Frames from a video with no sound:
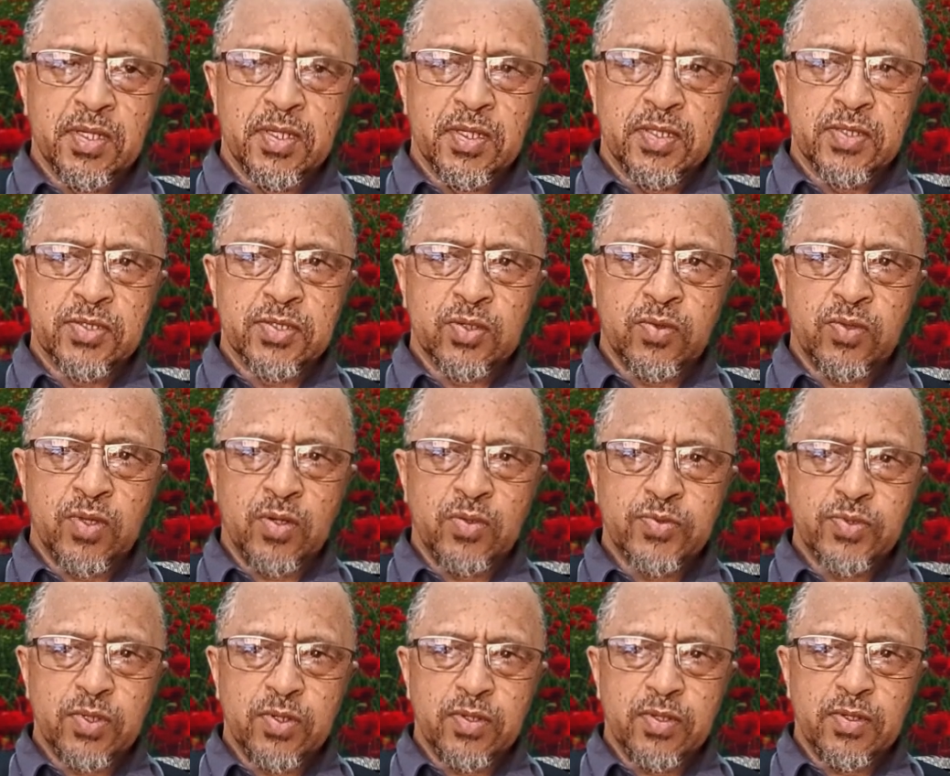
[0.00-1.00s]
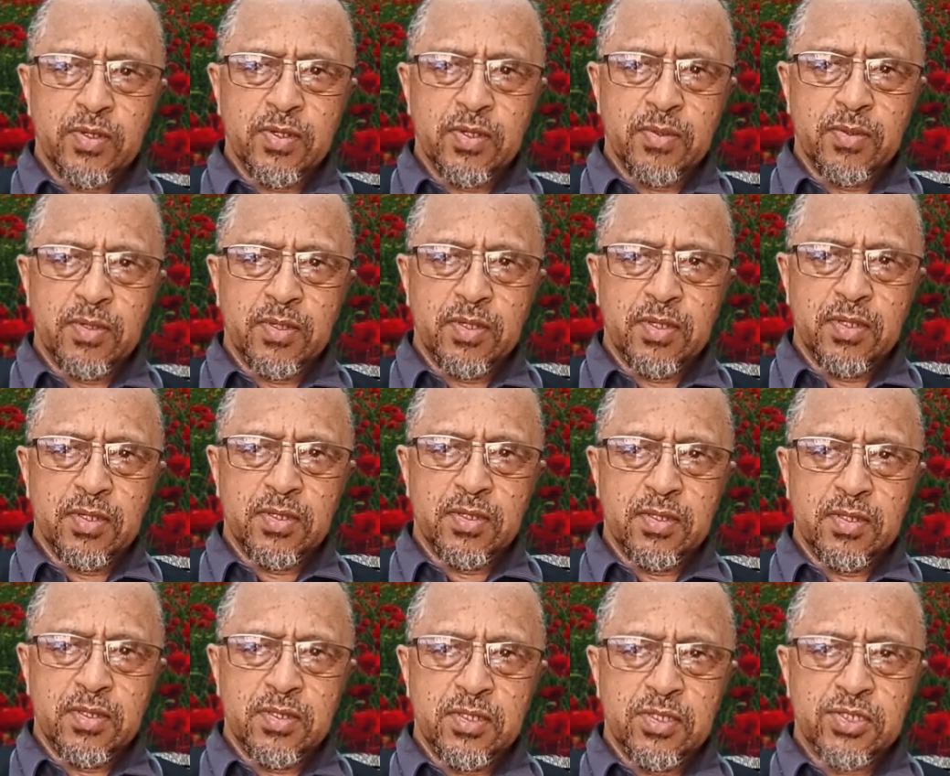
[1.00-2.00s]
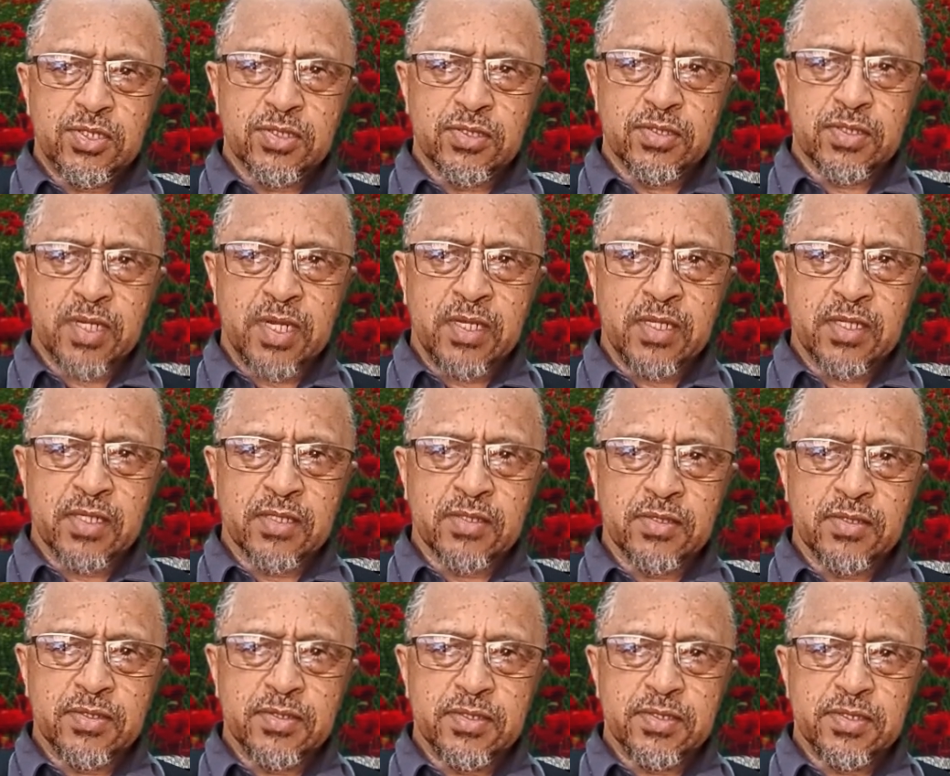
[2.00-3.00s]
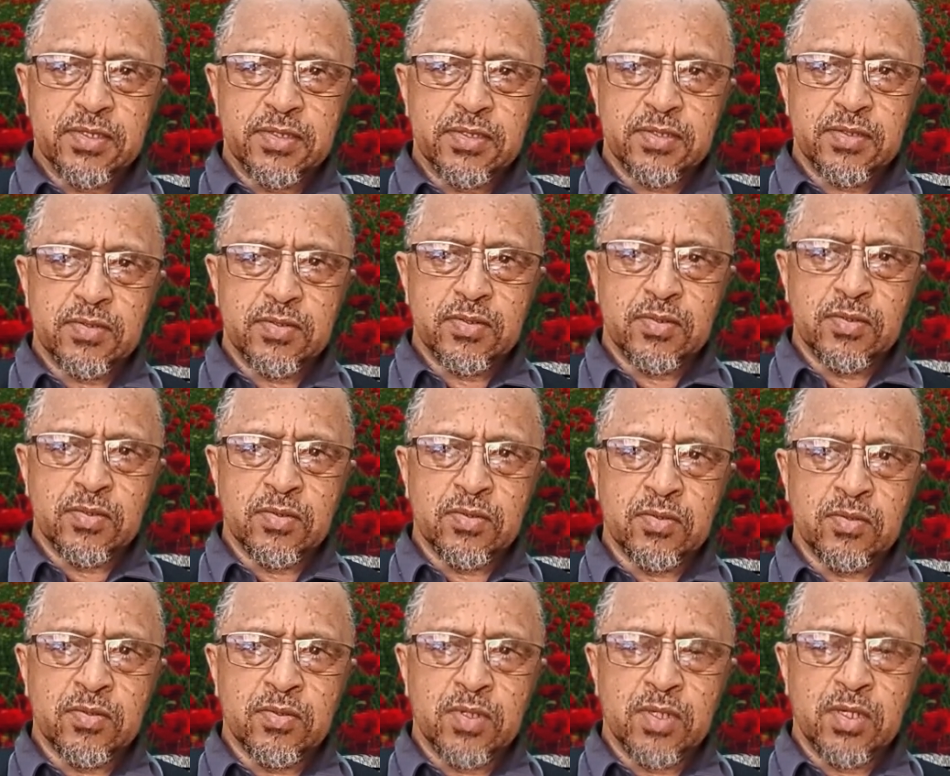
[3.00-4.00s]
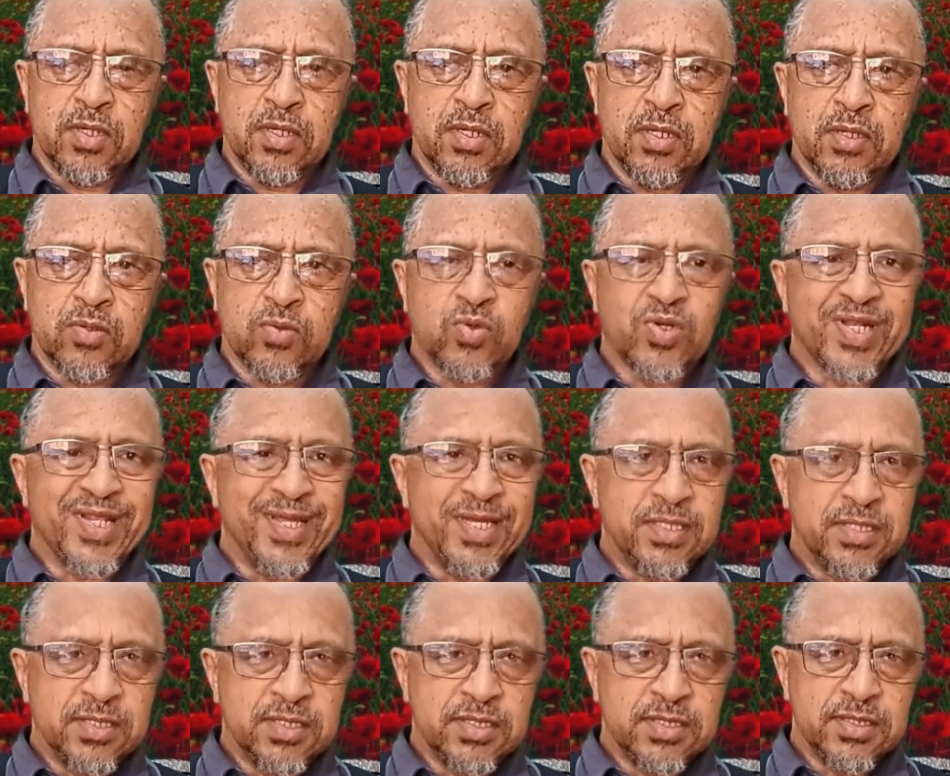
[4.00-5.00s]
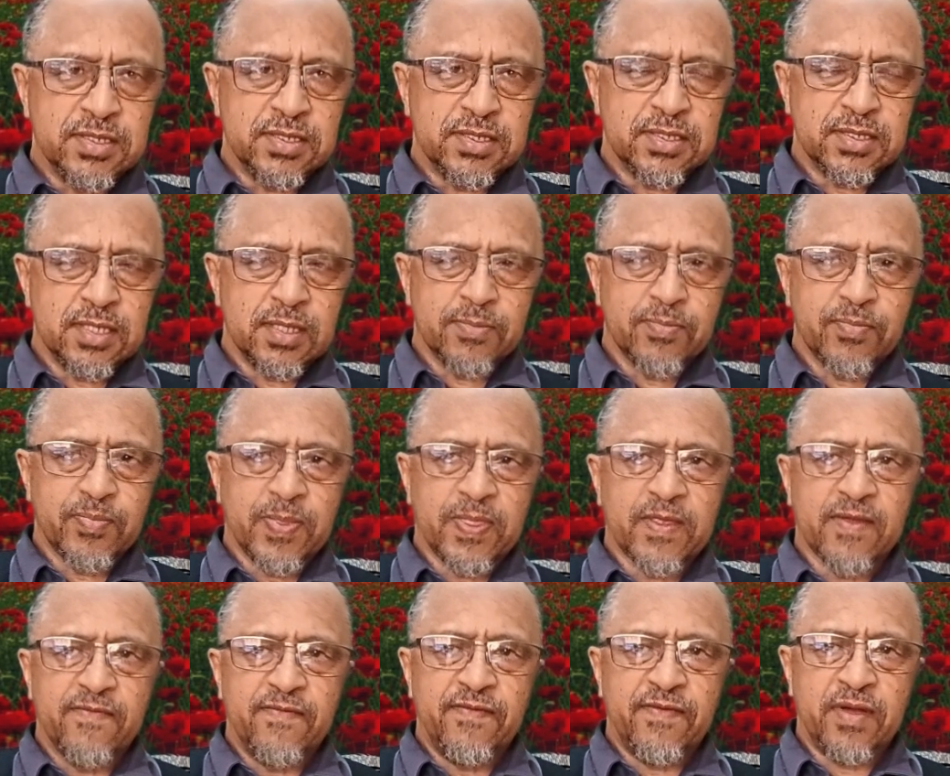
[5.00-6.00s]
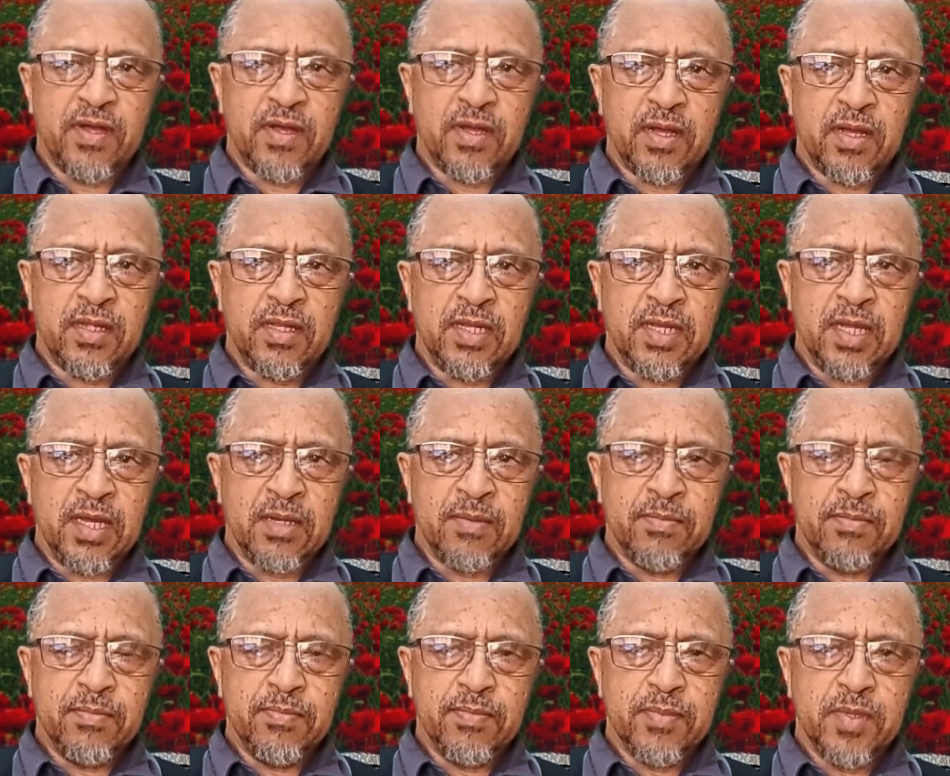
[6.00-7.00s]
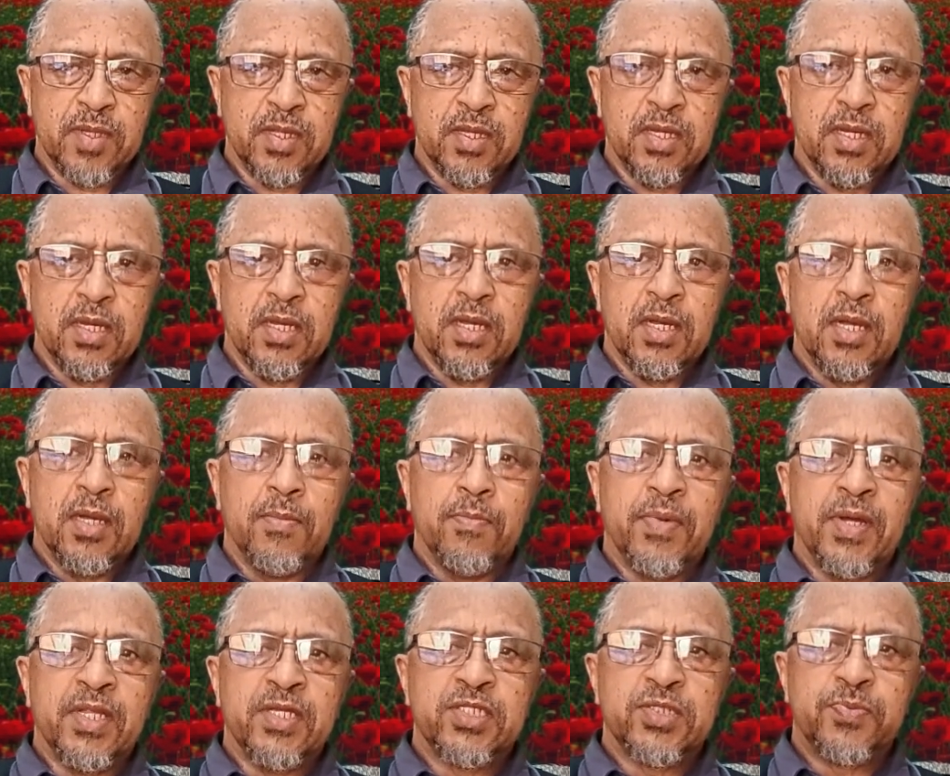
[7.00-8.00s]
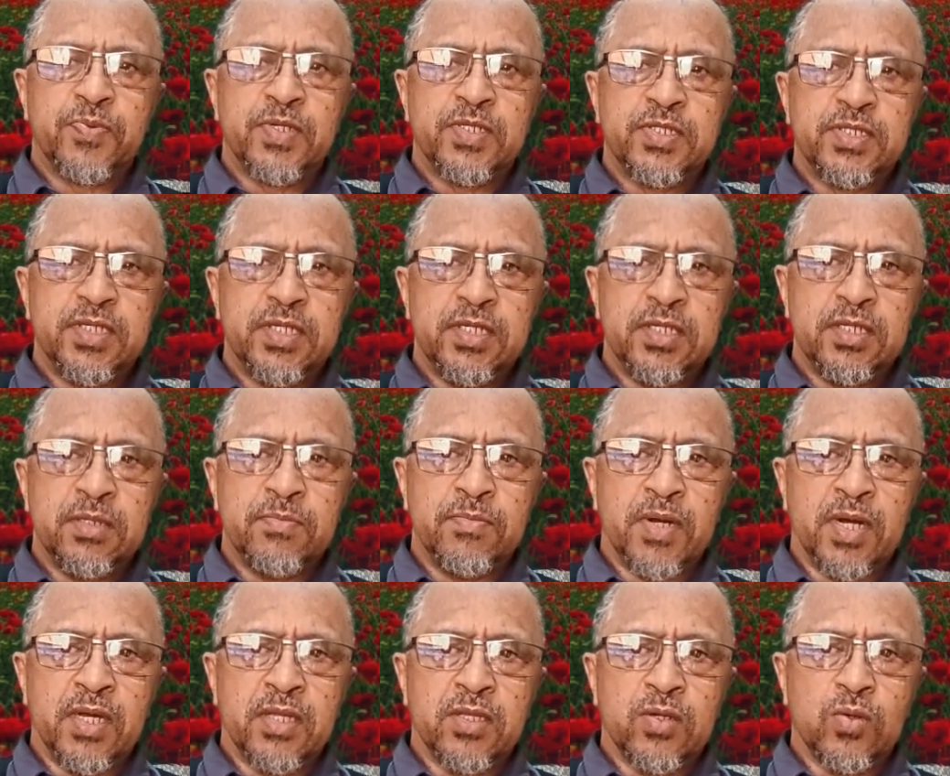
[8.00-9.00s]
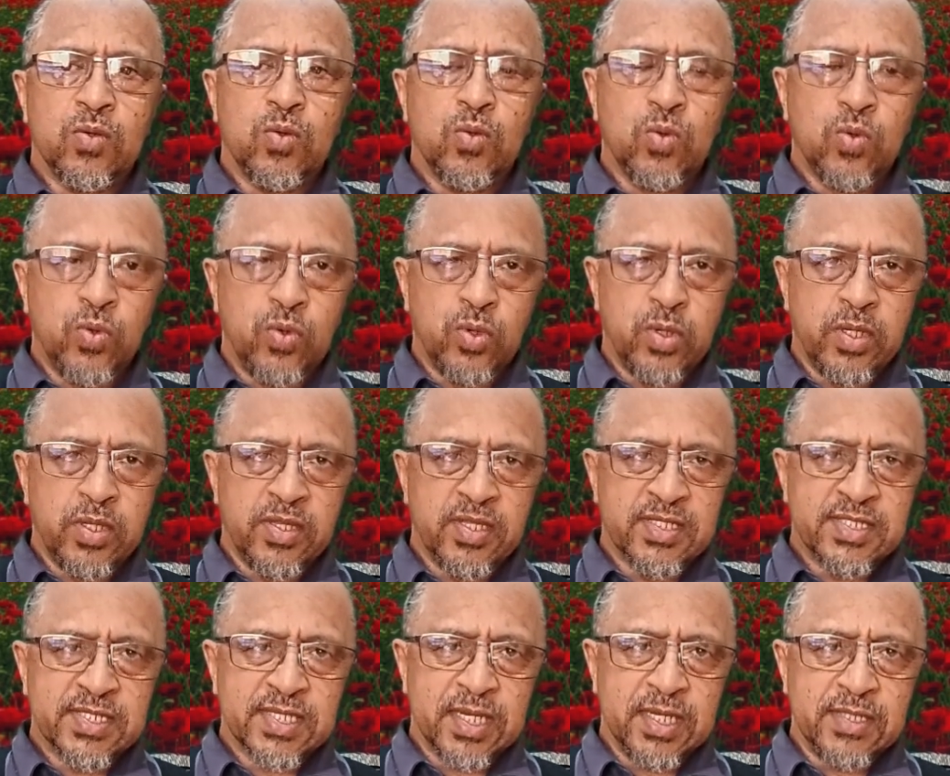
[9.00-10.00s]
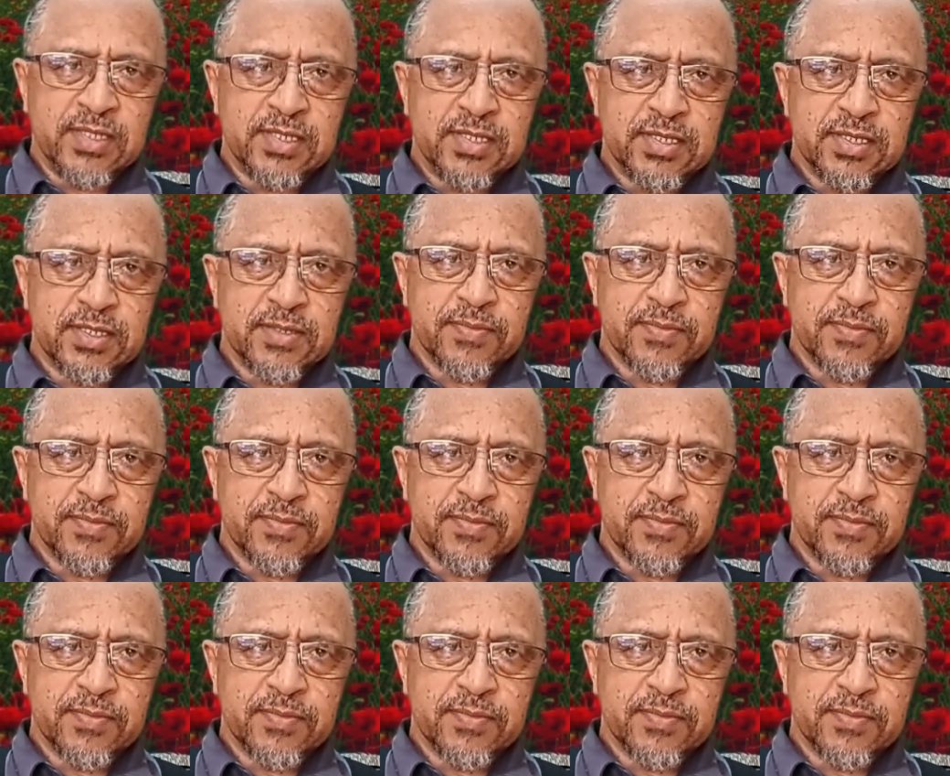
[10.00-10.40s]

So those are the initial radicals or root letters. Fa, Ain, Lam, but it's preceded by the U in this case.